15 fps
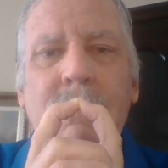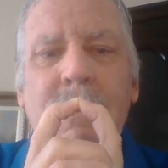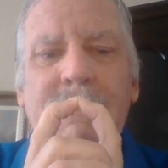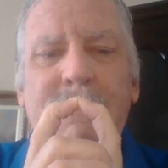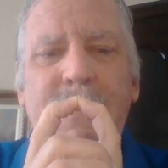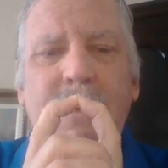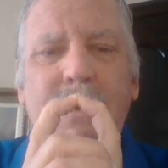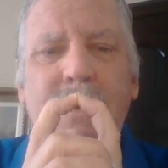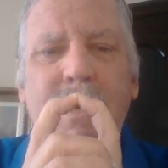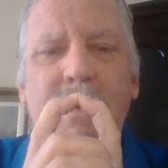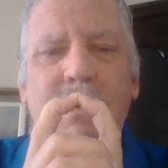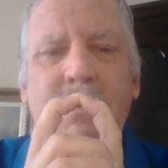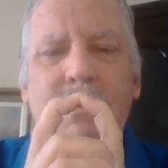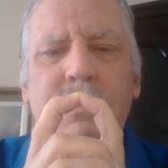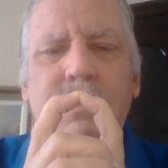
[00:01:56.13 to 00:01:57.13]
My
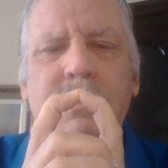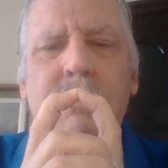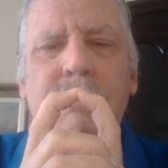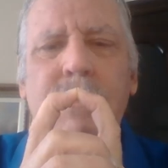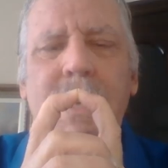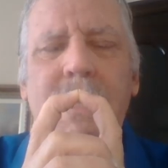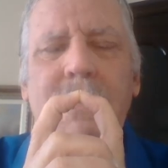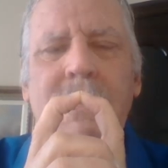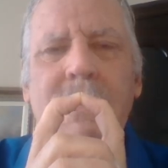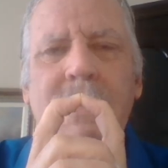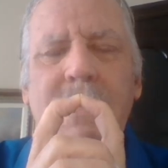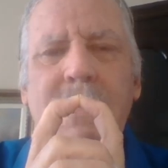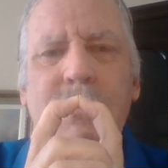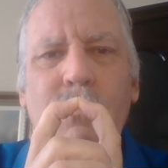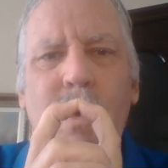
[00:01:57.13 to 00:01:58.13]
fingernails
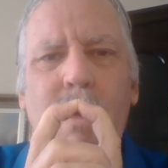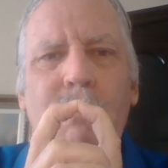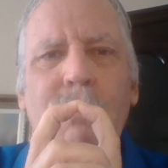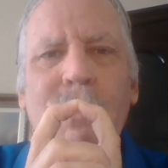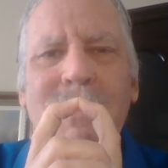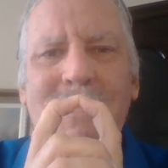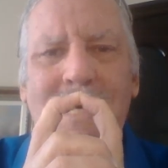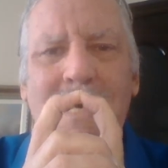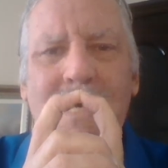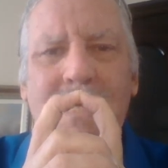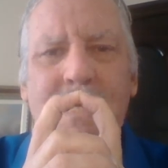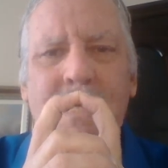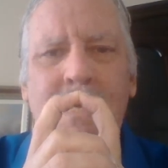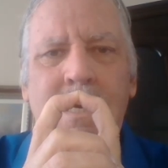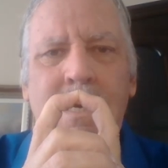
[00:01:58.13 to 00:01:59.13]
basically
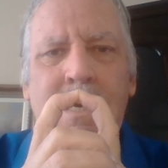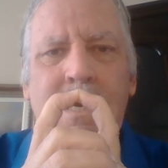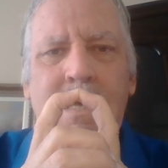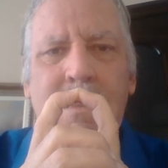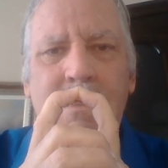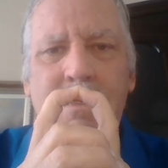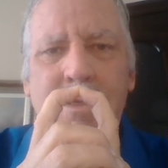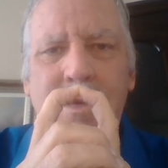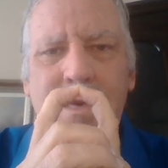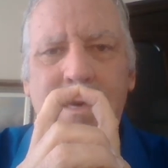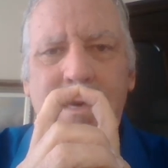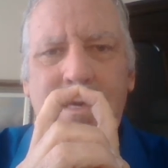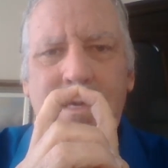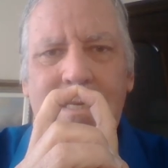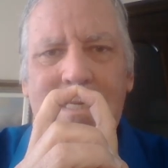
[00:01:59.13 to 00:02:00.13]
represent
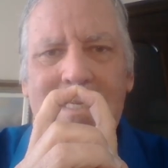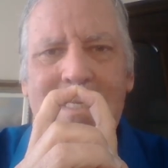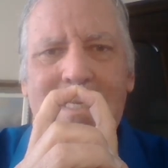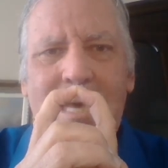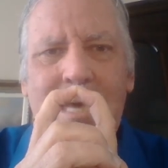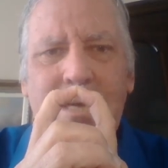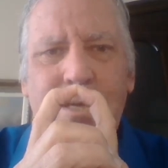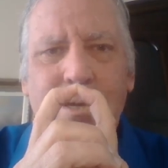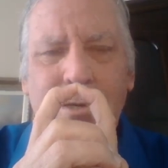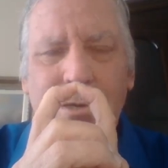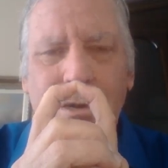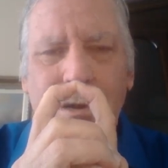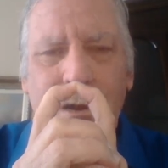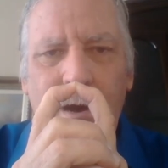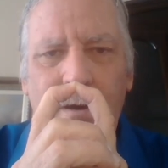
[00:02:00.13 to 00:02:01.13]
the
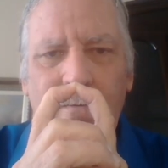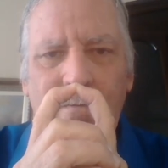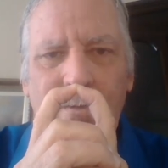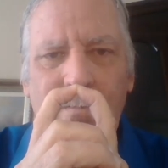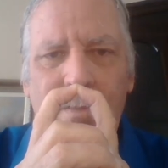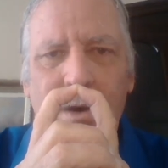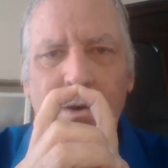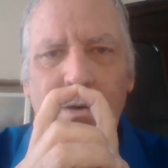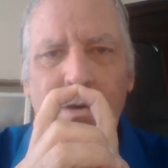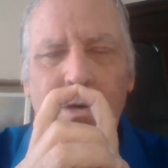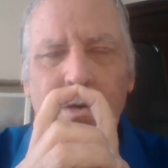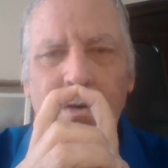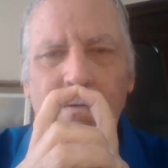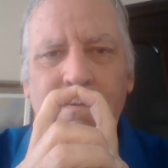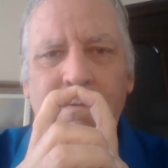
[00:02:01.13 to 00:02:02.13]
center of the bell
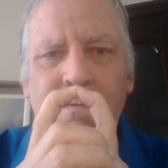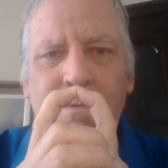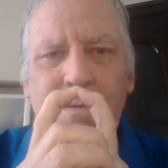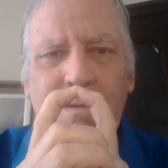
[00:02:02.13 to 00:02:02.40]
curve.